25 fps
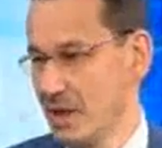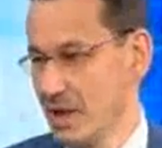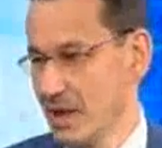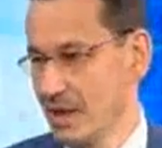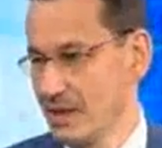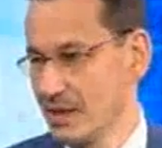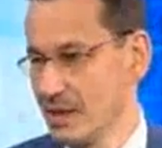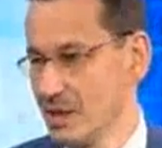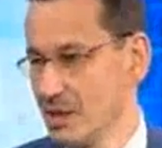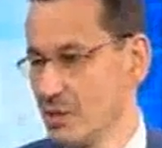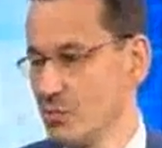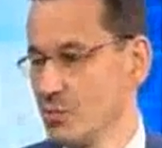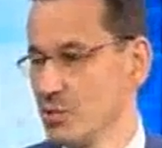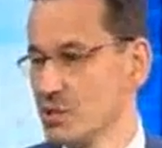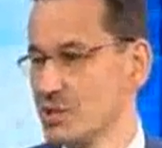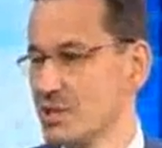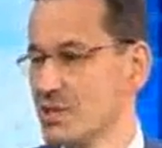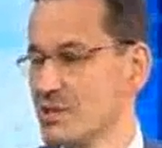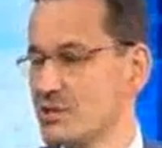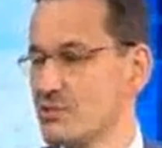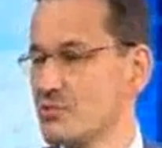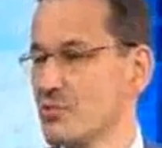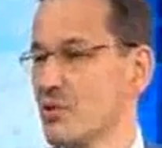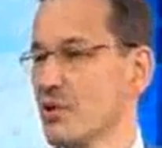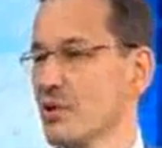It was
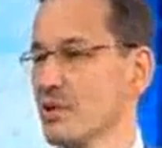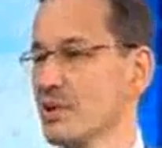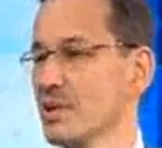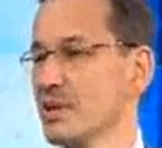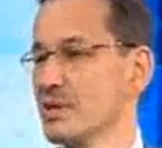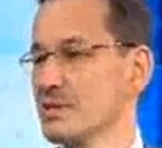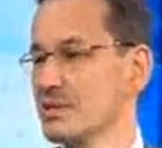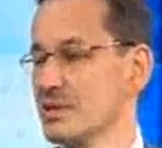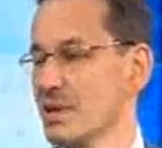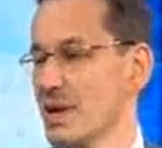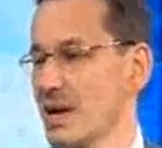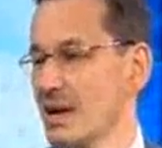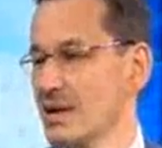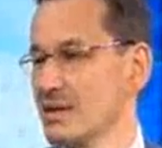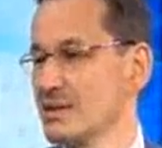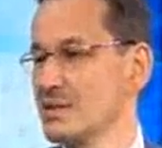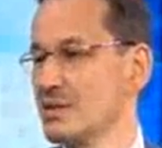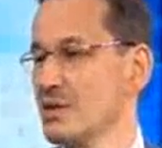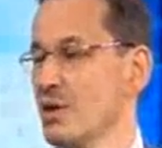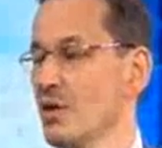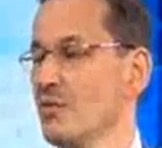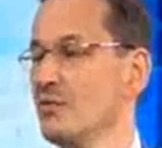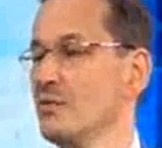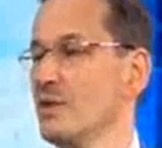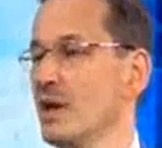the strongest
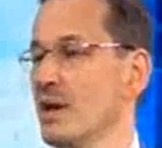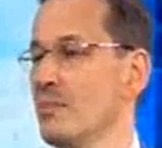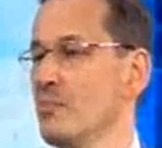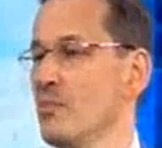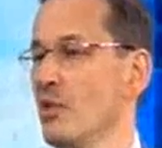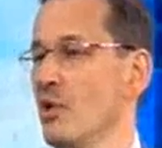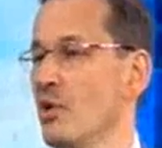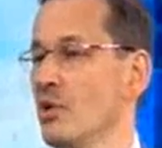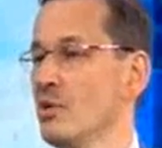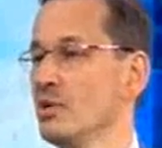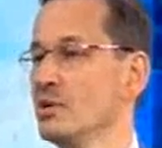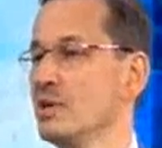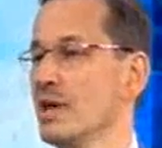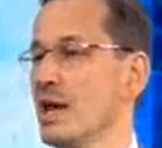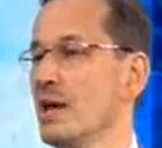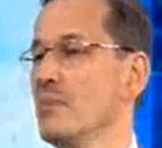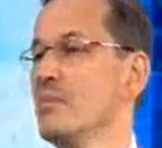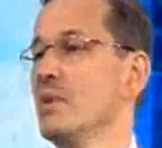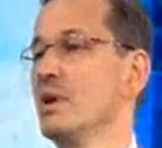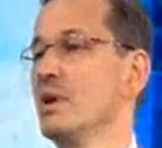currency of all the